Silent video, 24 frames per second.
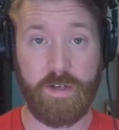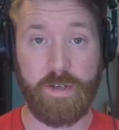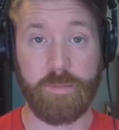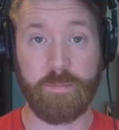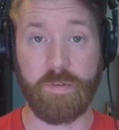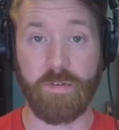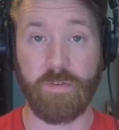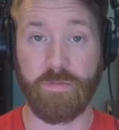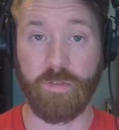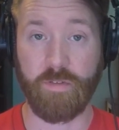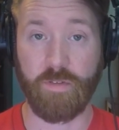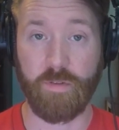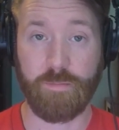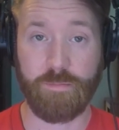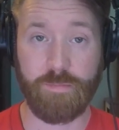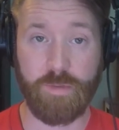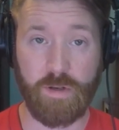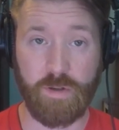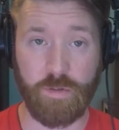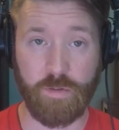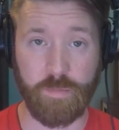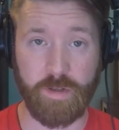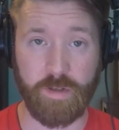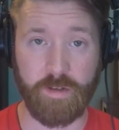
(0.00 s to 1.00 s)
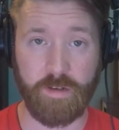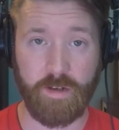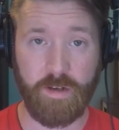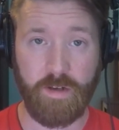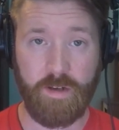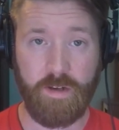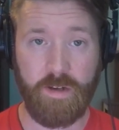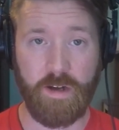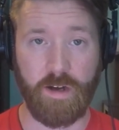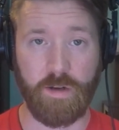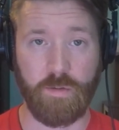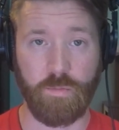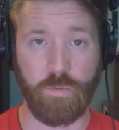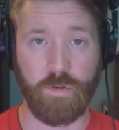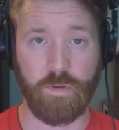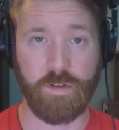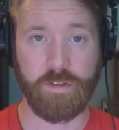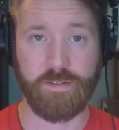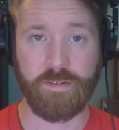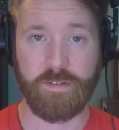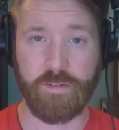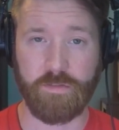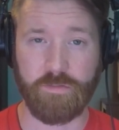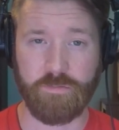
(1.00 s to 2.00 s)
But for the moment, I want
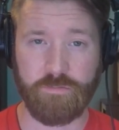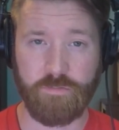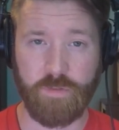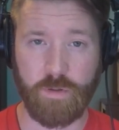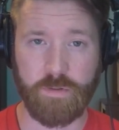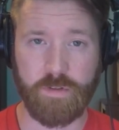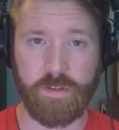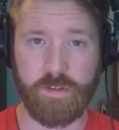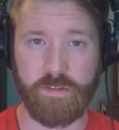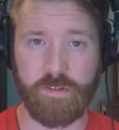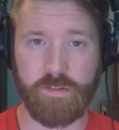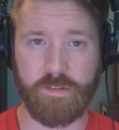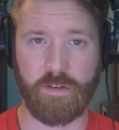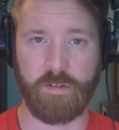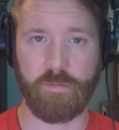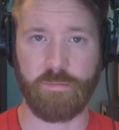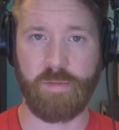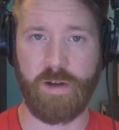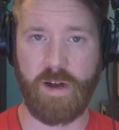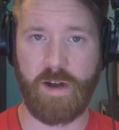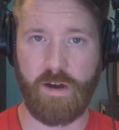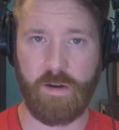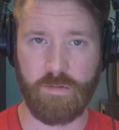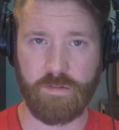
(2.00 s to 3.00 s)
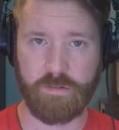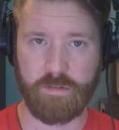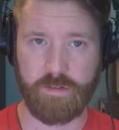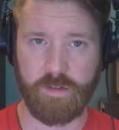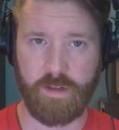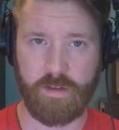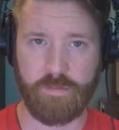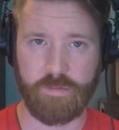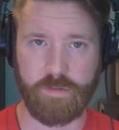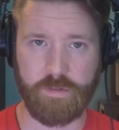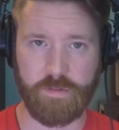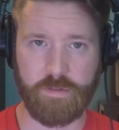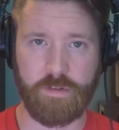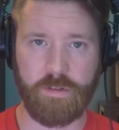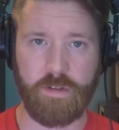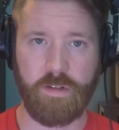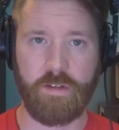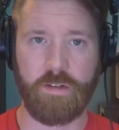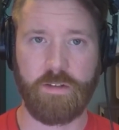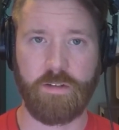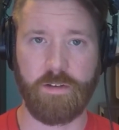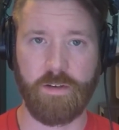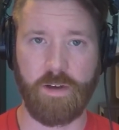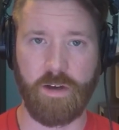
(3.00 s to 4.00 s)
us to focus on power level,
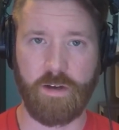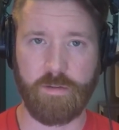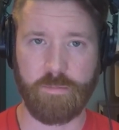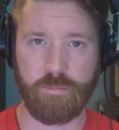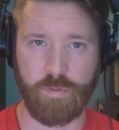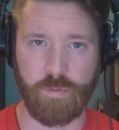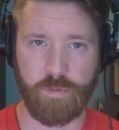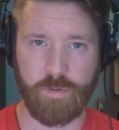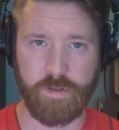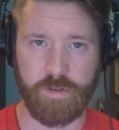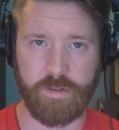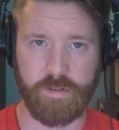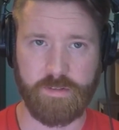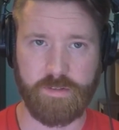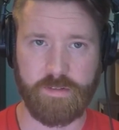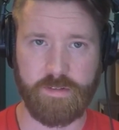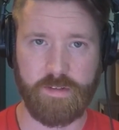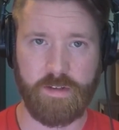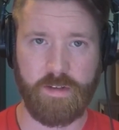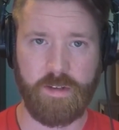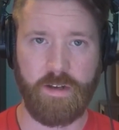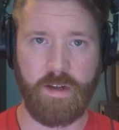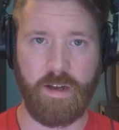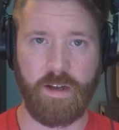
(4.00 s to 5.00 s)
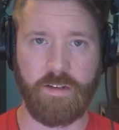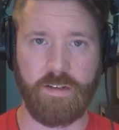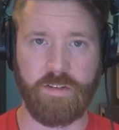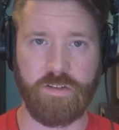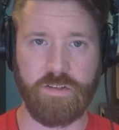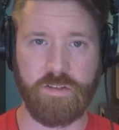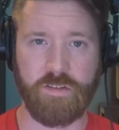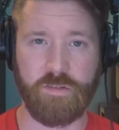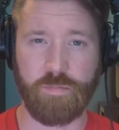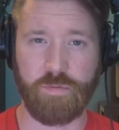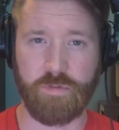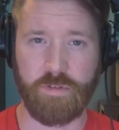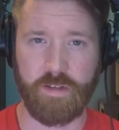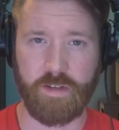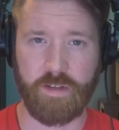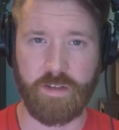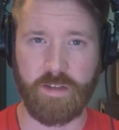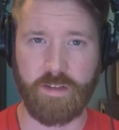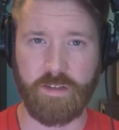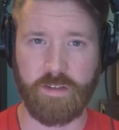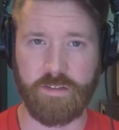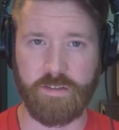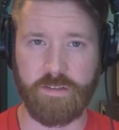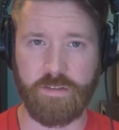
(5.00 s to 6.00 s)
not points, and just
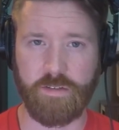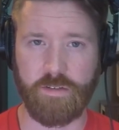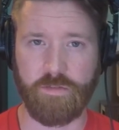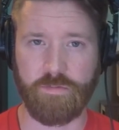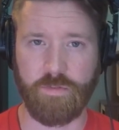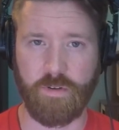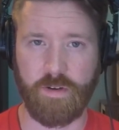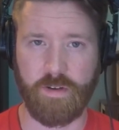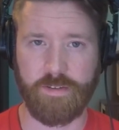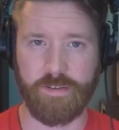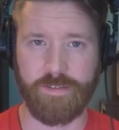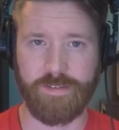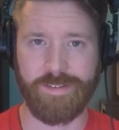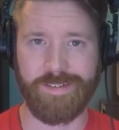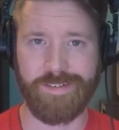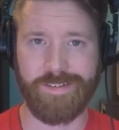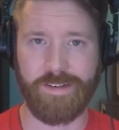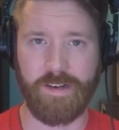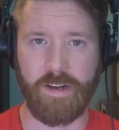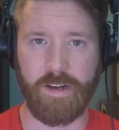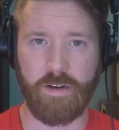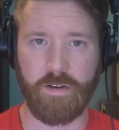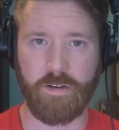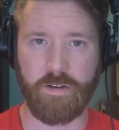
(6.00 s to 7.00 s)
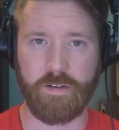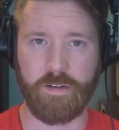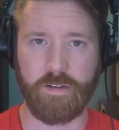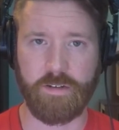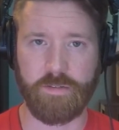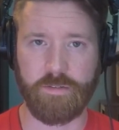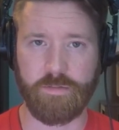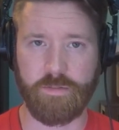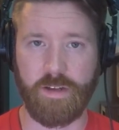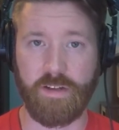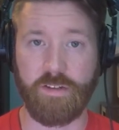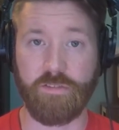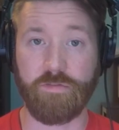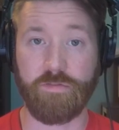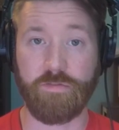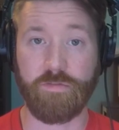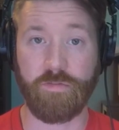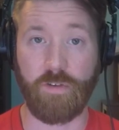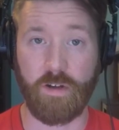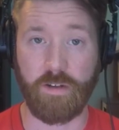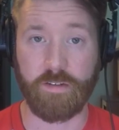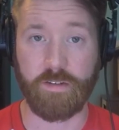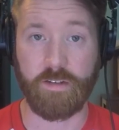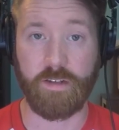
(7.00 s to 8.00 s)
playing against our friends in narrative and
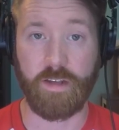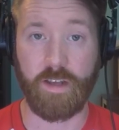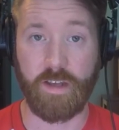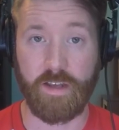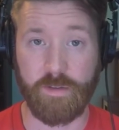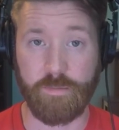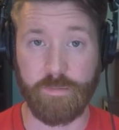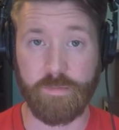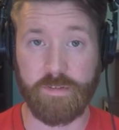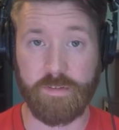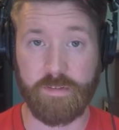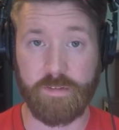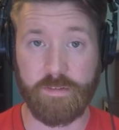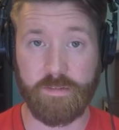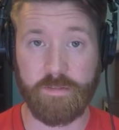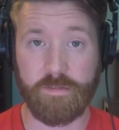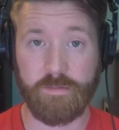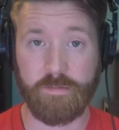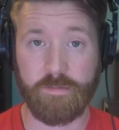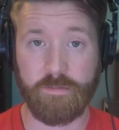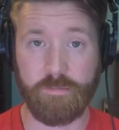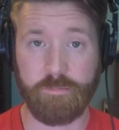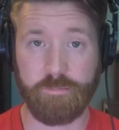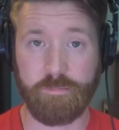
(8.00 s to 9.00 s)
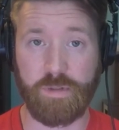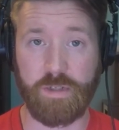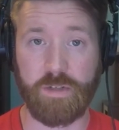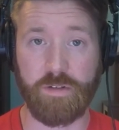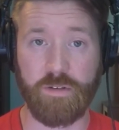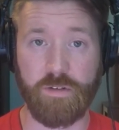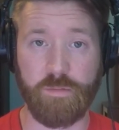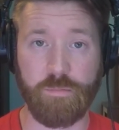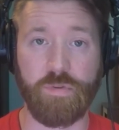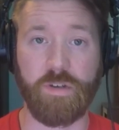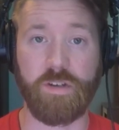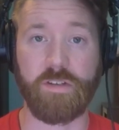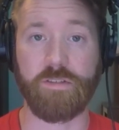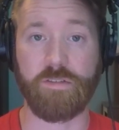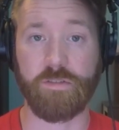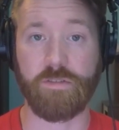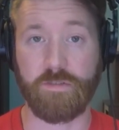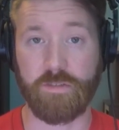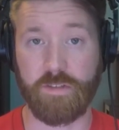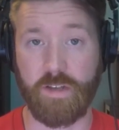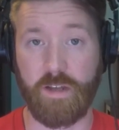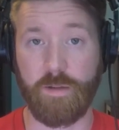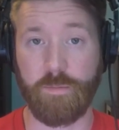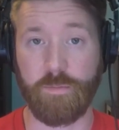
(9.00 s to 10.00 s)
fun games. Beer and pretzel
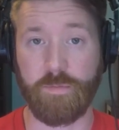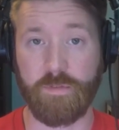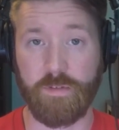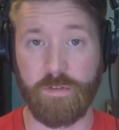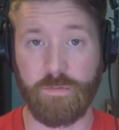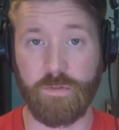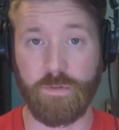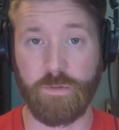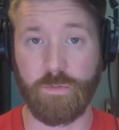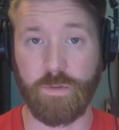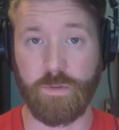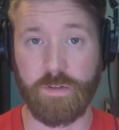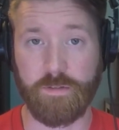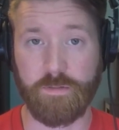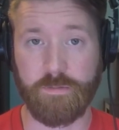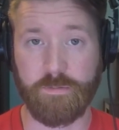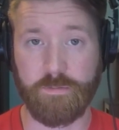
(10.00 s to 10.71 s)
games, if you will.